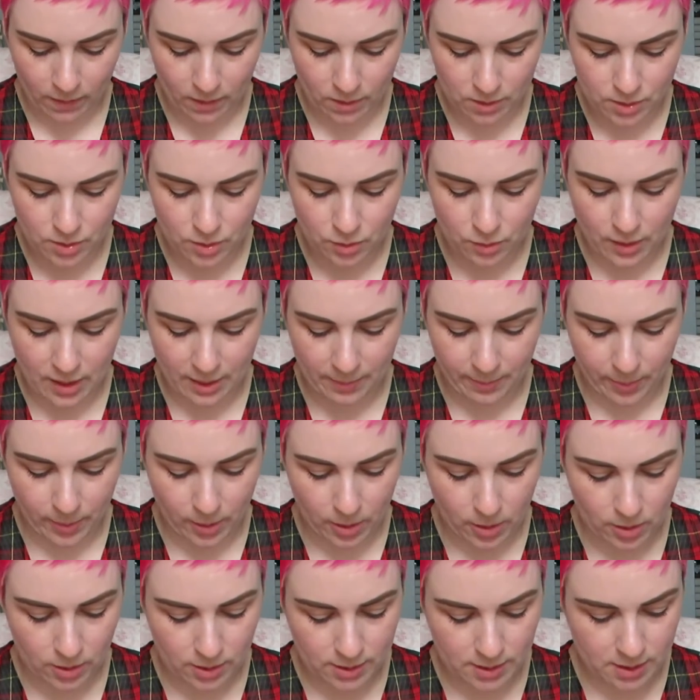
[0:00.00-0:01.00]
So I
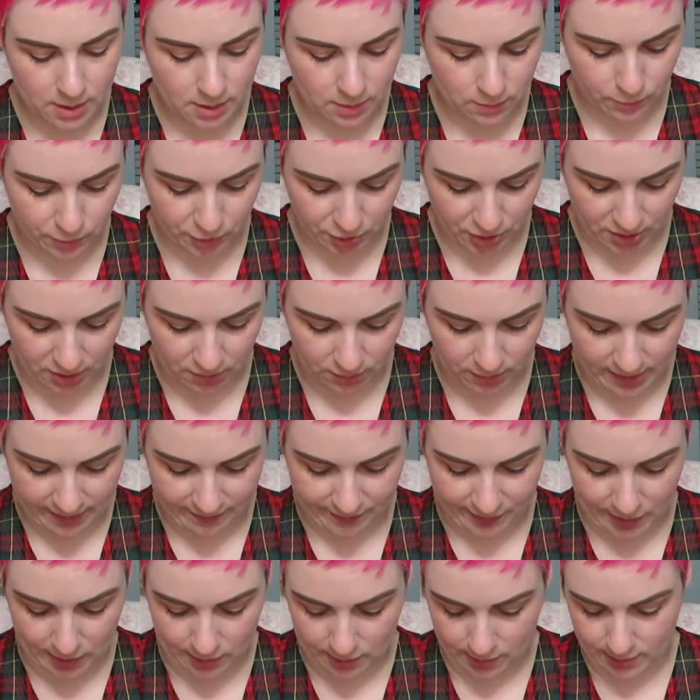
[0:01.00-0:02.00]
bought, which I don't
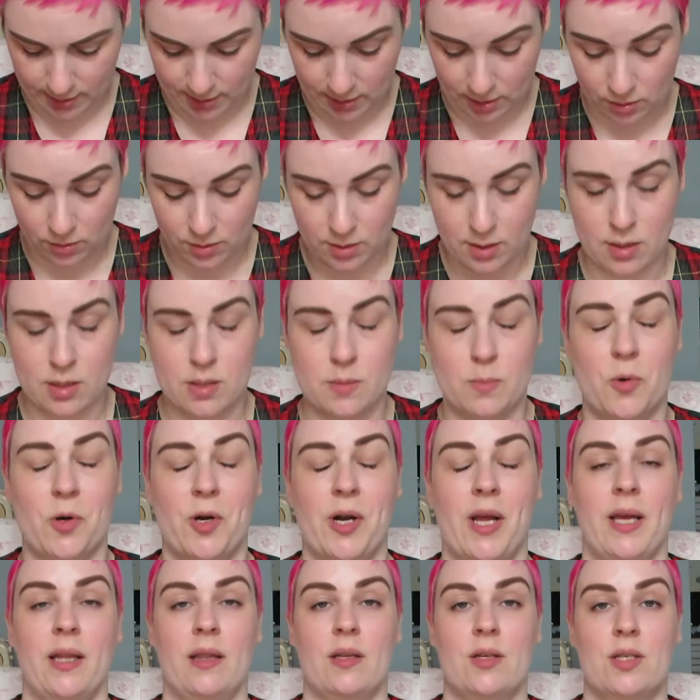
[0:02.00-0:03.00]
have here because I used it this
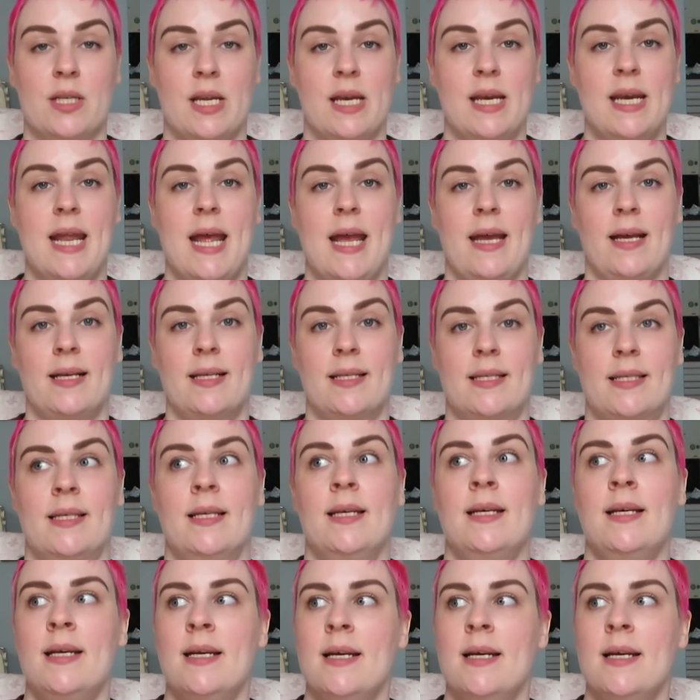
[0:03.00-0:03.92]
morning, there's a NYX